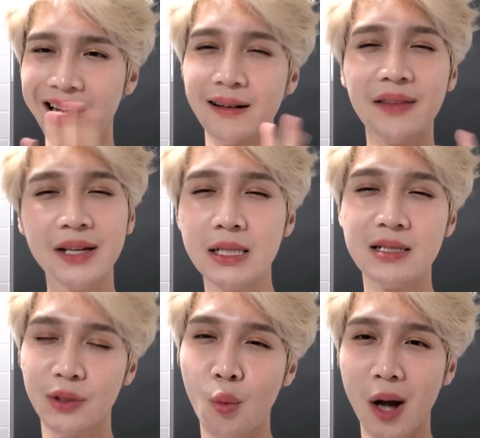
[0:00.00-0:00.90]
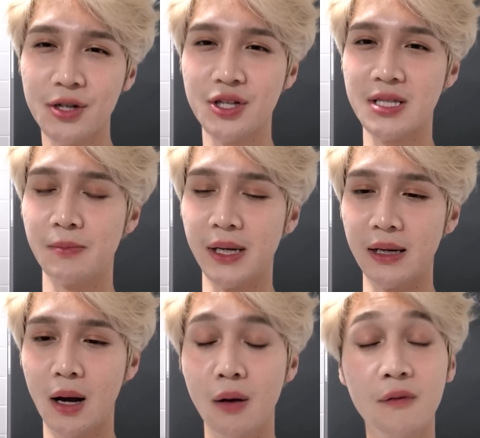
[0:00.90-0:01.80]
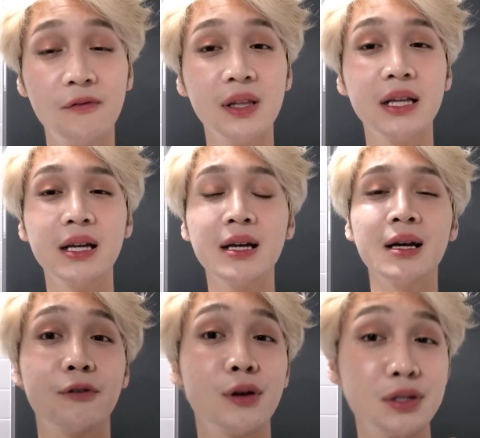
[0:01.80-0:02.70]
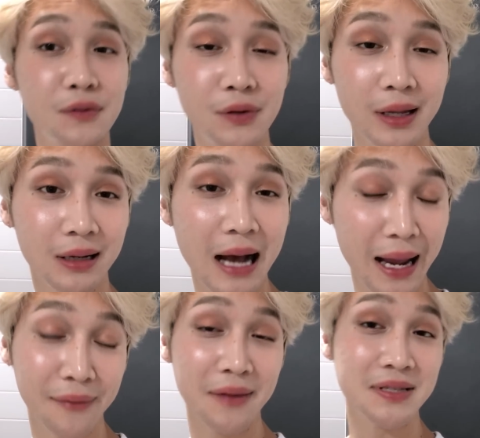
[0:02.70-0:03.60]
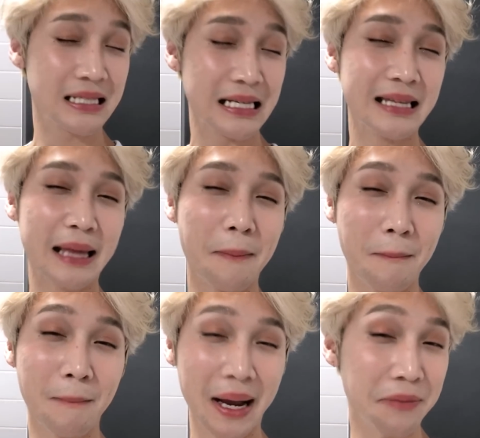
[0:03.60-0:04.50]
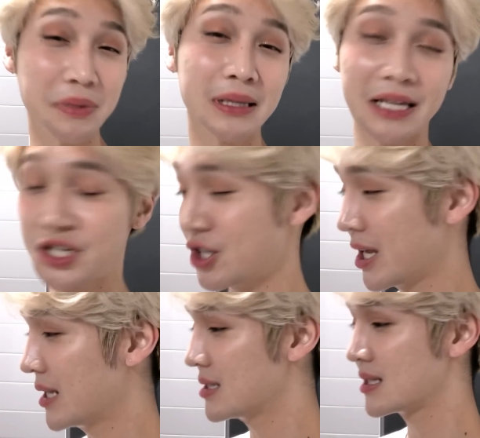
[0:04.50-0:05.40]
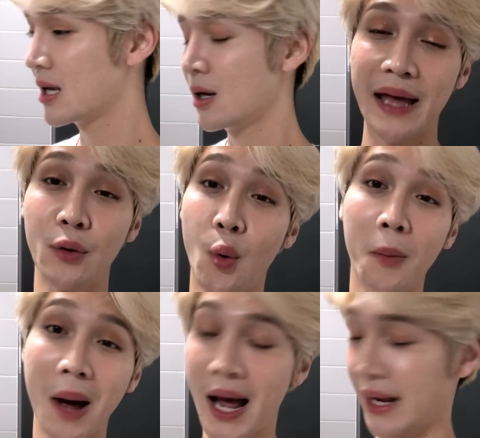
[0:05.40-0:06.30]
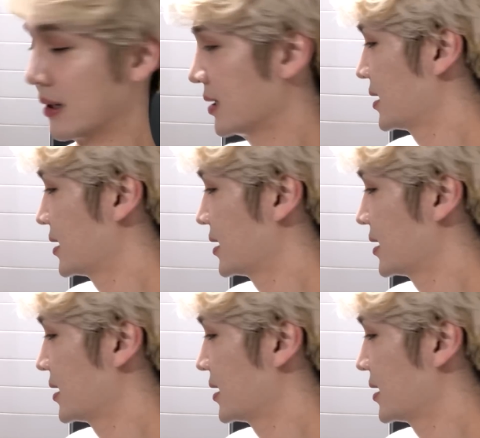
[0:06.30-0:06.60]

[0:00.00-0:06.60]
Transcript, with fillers: And not that he's gonna watch this, but hopefully for those of you that kind of have skin that might be like Shane's and or mine,